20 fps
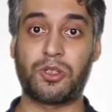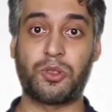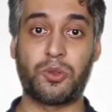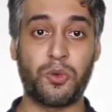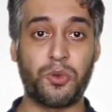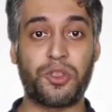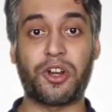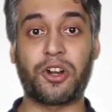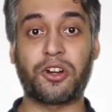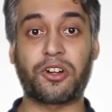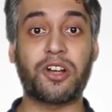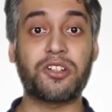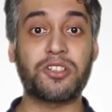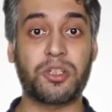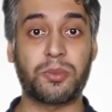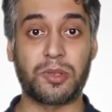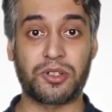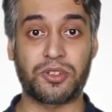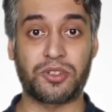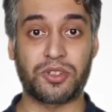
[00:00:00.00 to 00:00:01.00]
to their
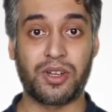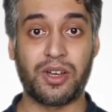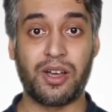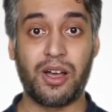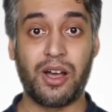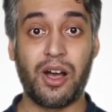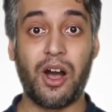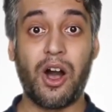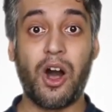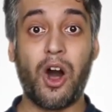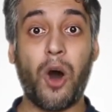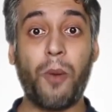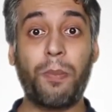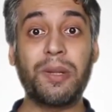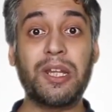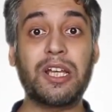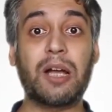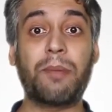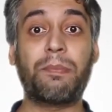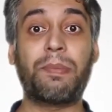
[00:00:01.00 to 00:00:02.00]
customers,
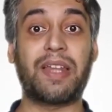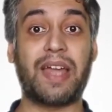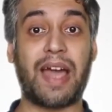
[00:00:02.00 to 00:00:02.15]
opening up an